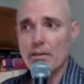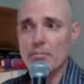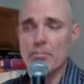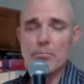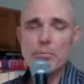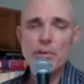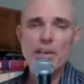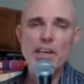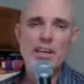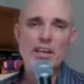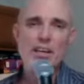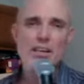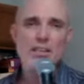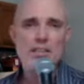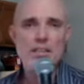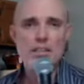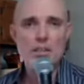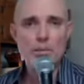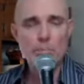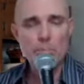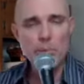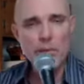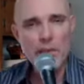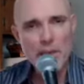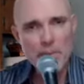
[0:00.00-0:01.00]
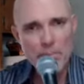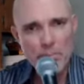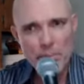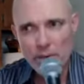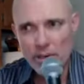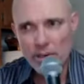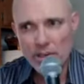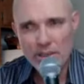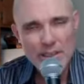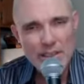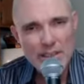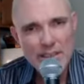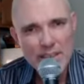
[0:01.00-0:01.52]
because the people
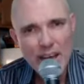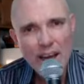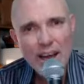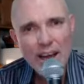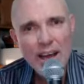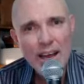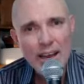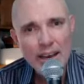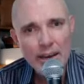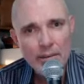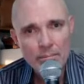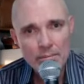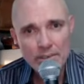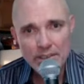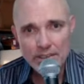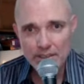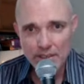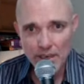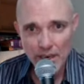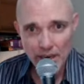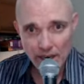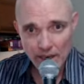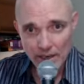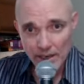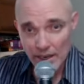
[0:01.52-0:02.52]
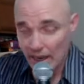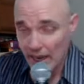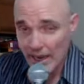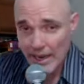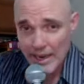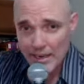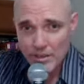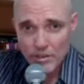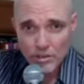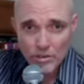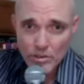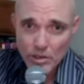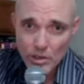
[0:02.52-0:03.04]
at the time said, hey,
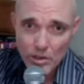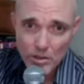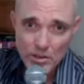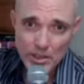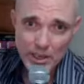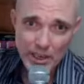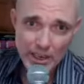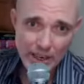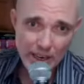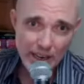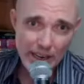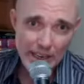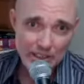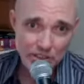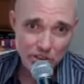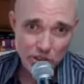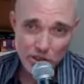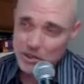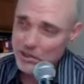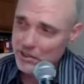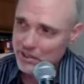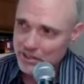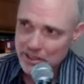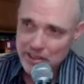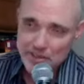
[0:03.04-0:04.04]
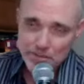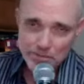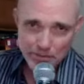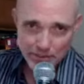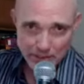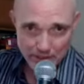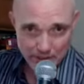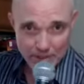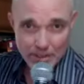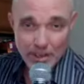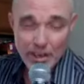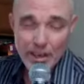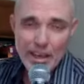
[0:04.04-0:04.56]
you know that guy
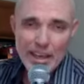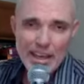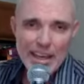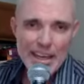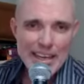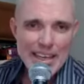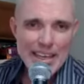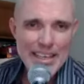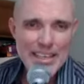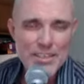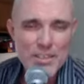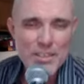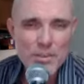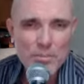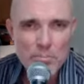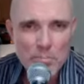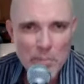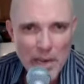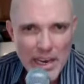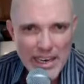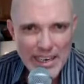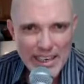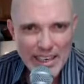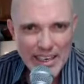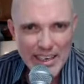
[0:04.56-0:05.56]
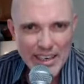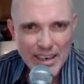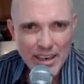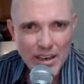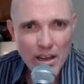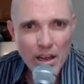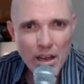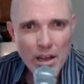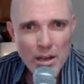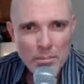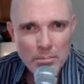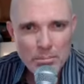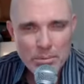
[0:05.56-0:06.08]
Josephus, he's making
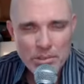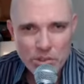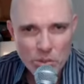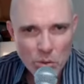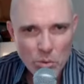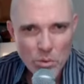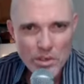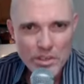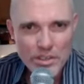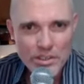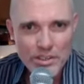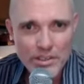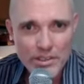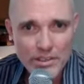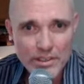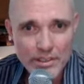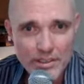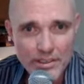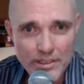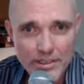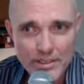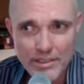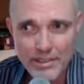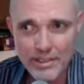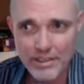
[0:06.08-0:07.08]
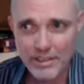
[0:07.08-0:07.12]
up sources.